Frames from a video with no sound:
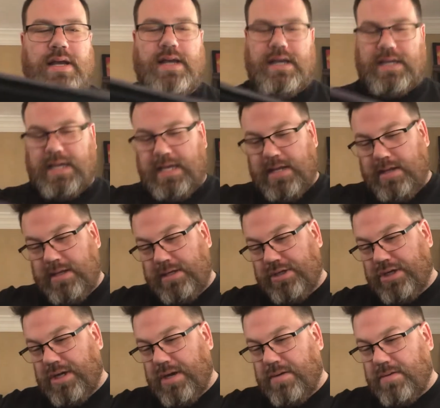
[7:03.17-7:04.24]
A Killing
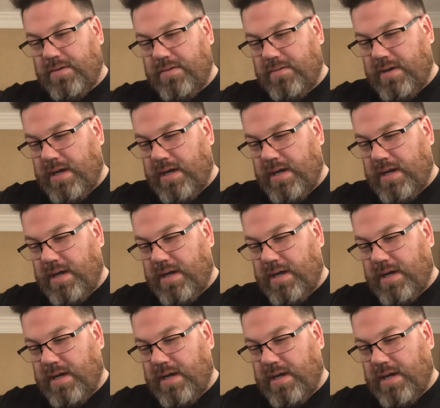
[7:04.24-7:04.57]
Joke